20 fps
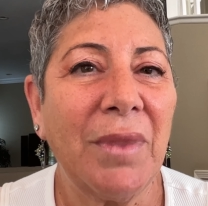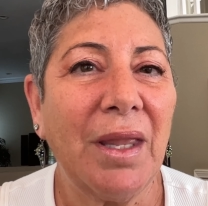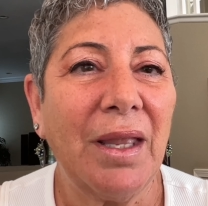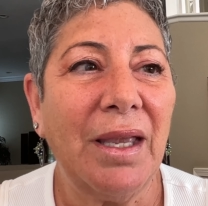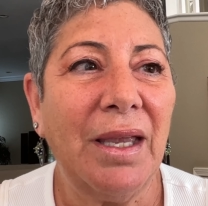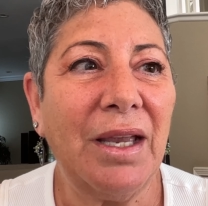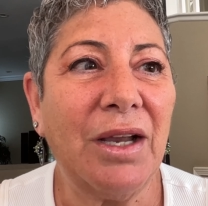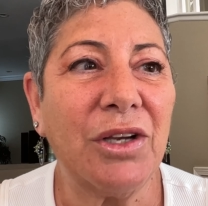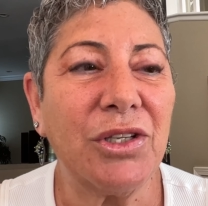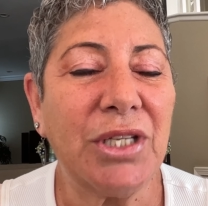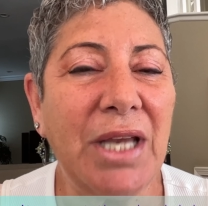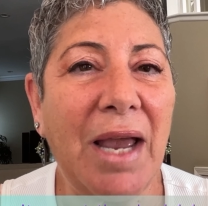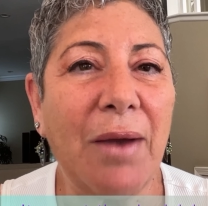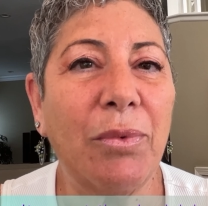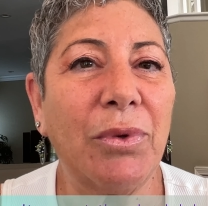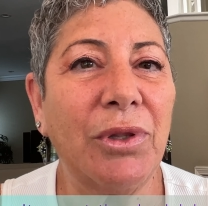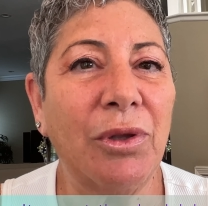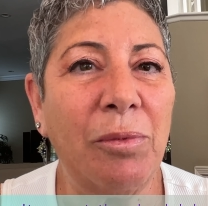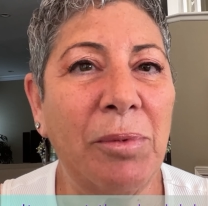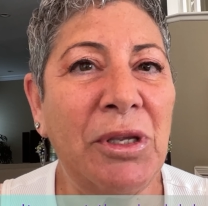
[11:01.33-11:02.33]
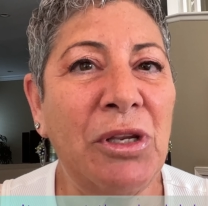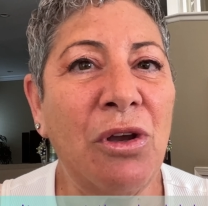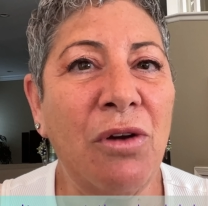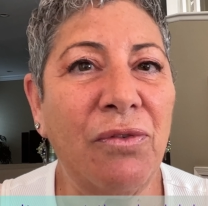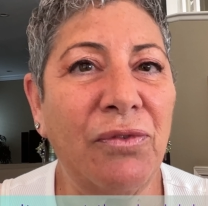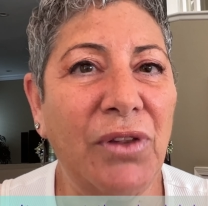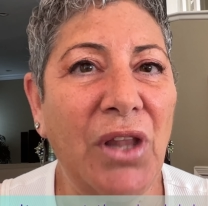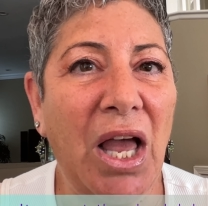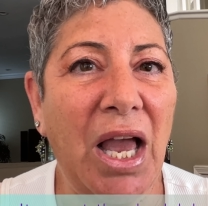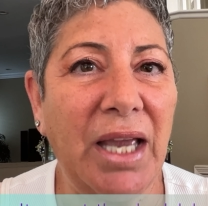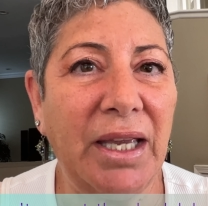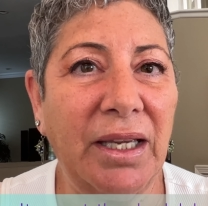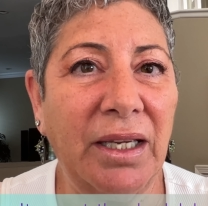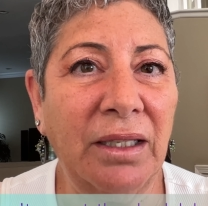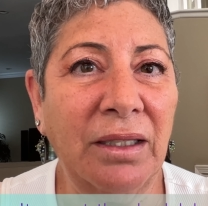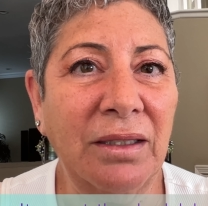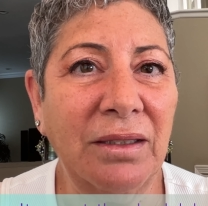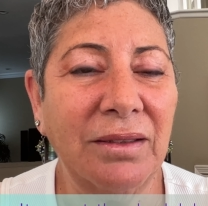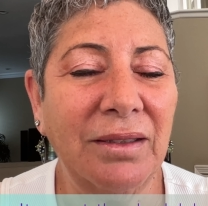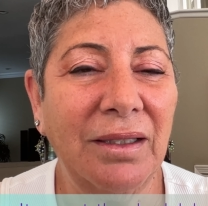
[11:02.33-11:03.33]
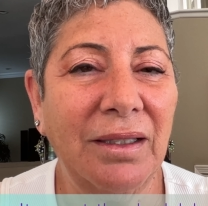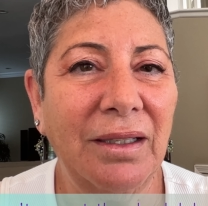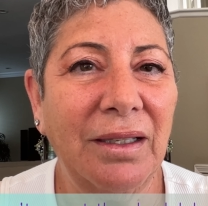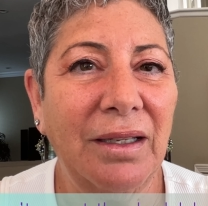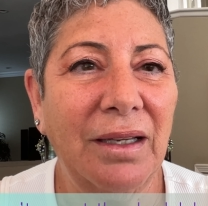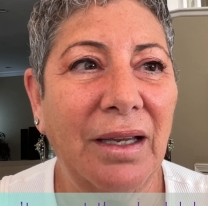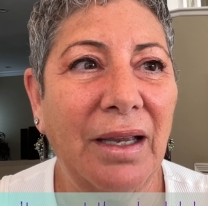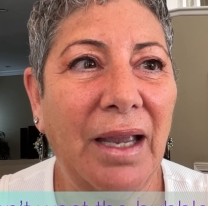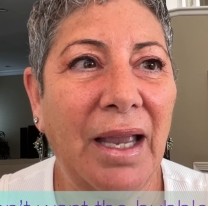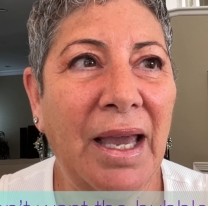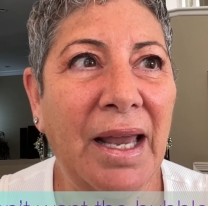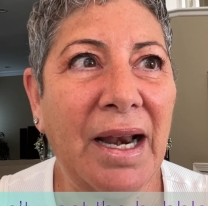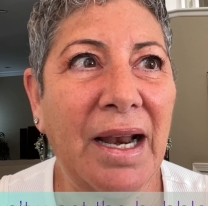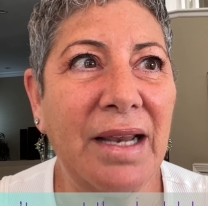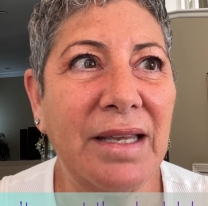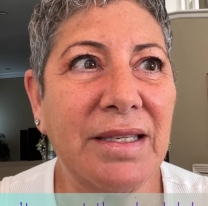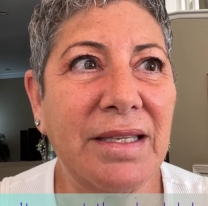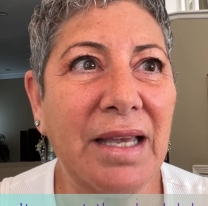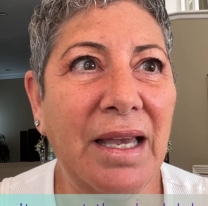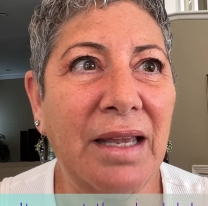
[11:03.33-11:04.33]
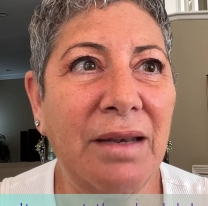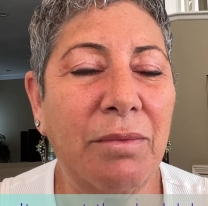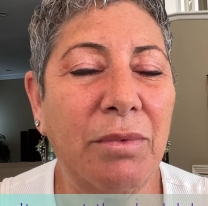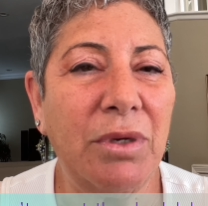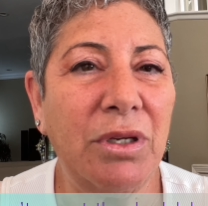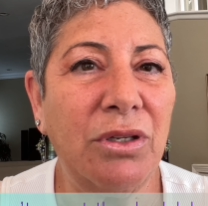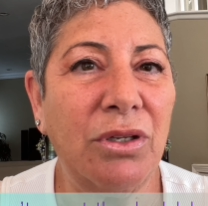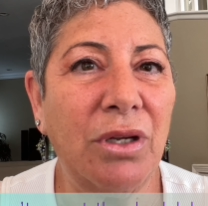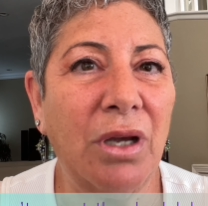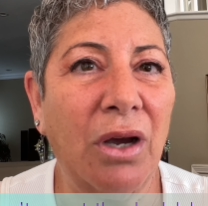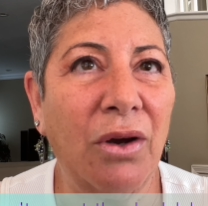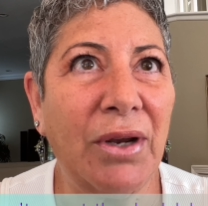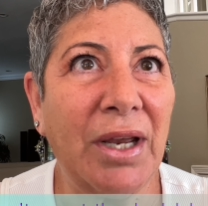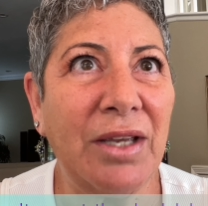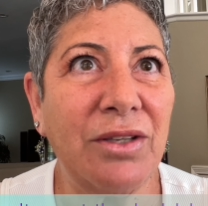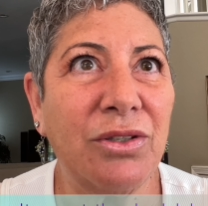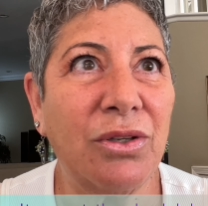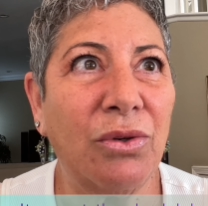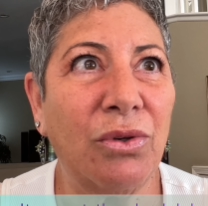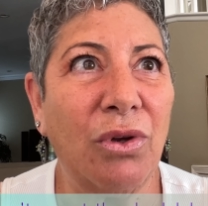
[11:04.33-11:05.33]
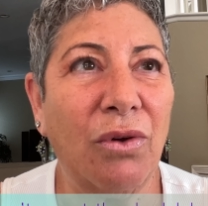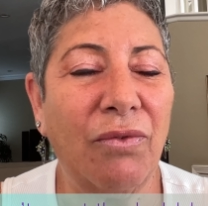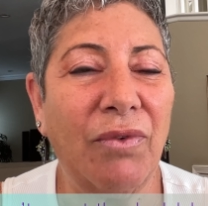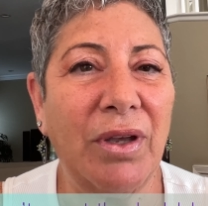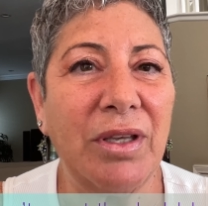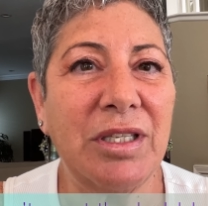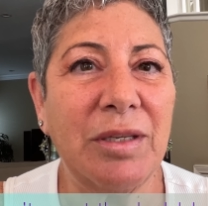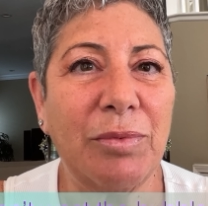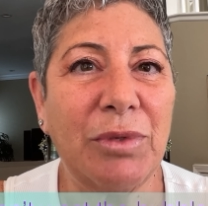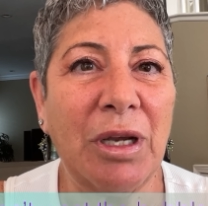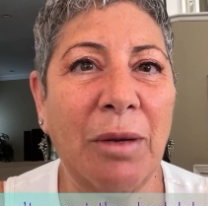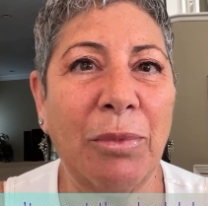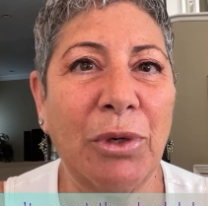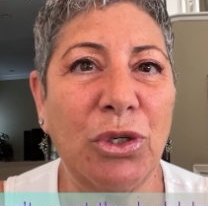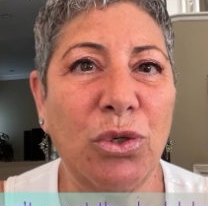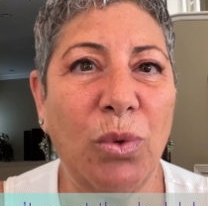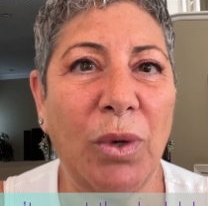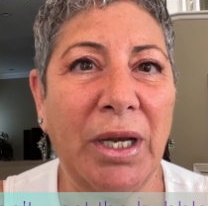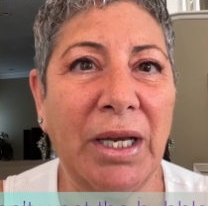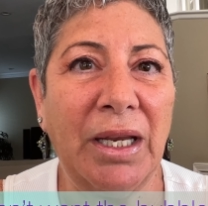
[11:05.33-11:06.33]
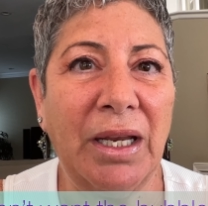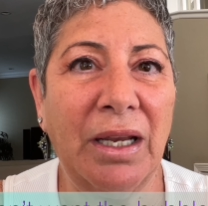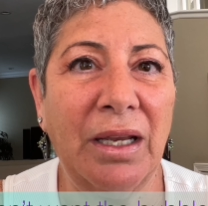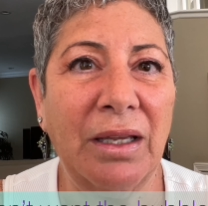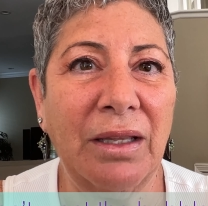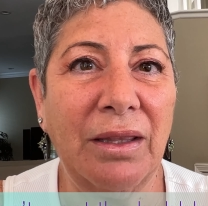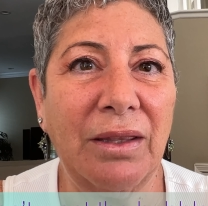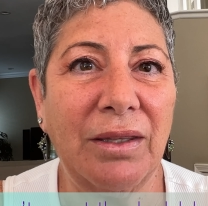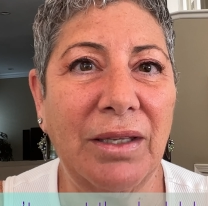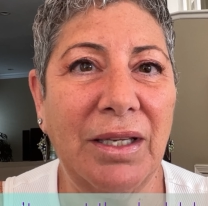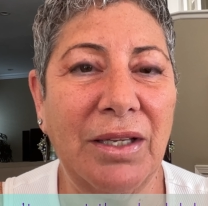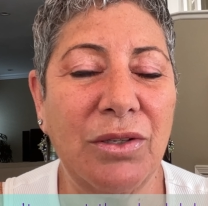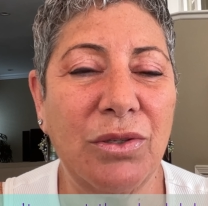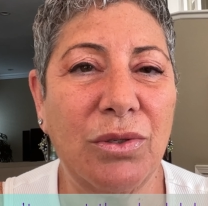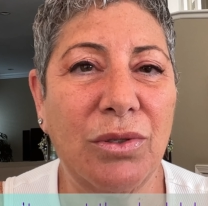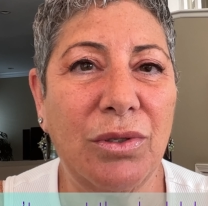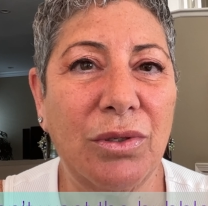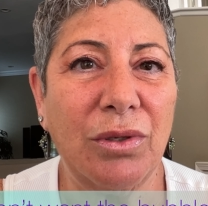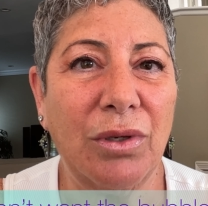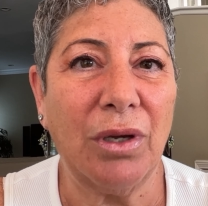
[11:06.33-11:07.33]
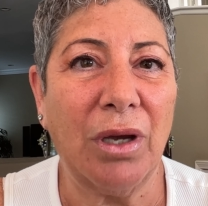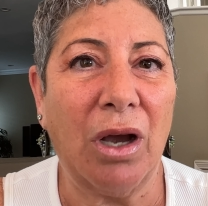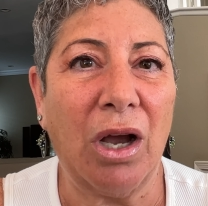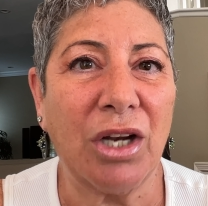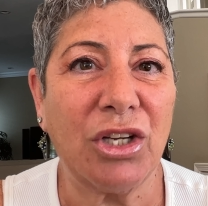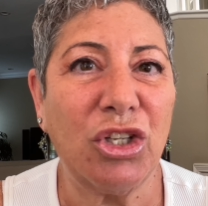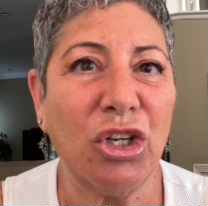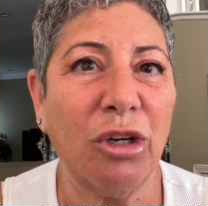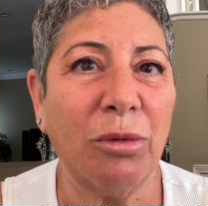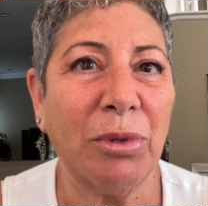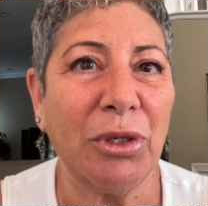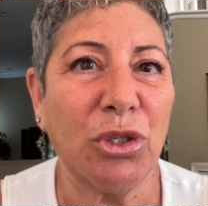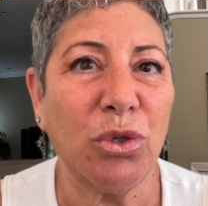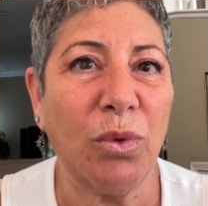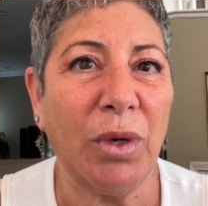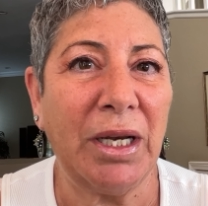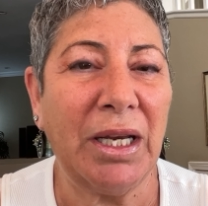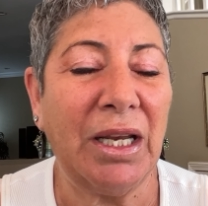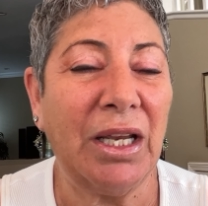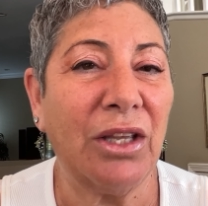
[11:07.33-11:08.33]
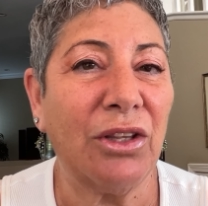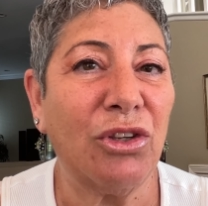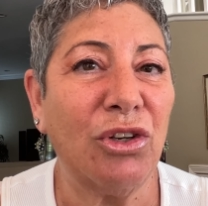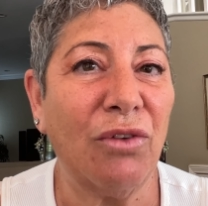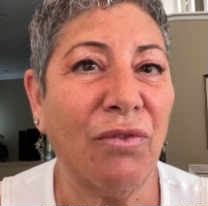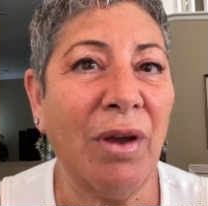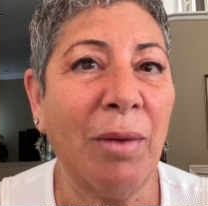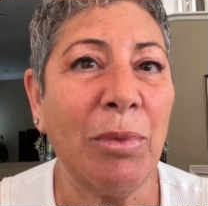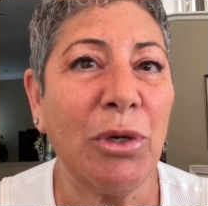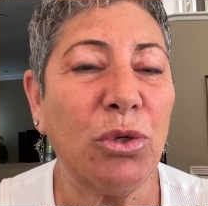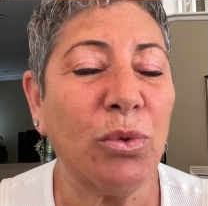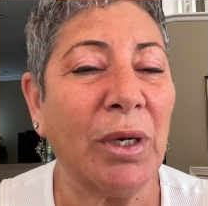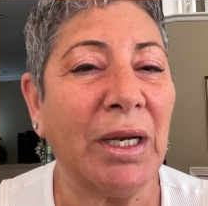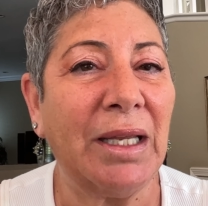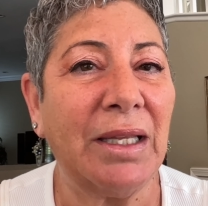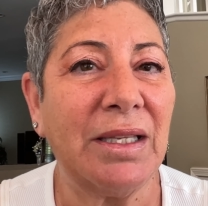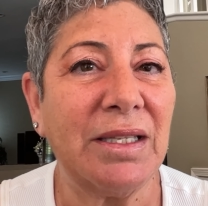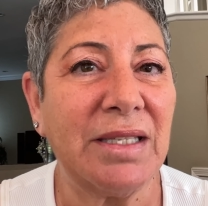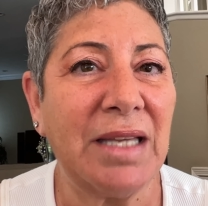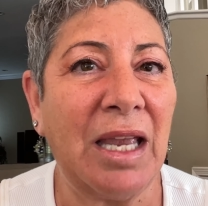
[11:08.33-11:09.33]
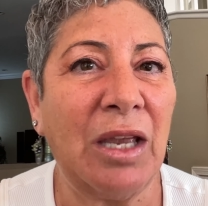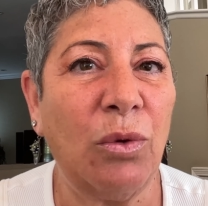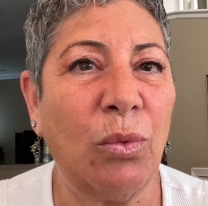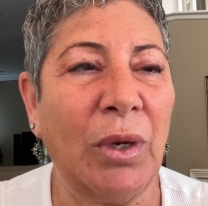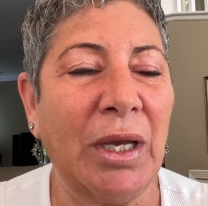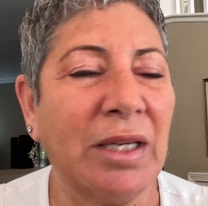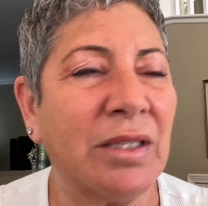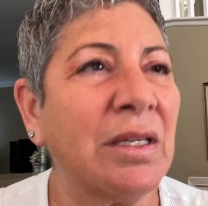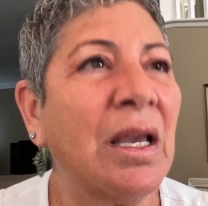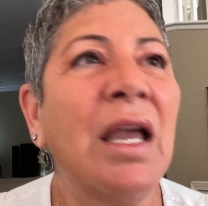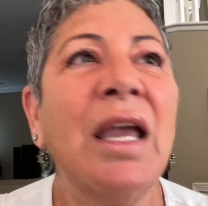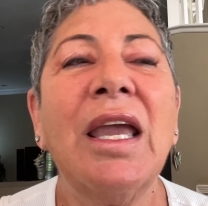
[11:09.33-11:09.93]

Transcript: He goes, yeah, well, there'll be no flying. And I said, okay, so no, September twentieth is October twentieth, November twentieth is eight weeks.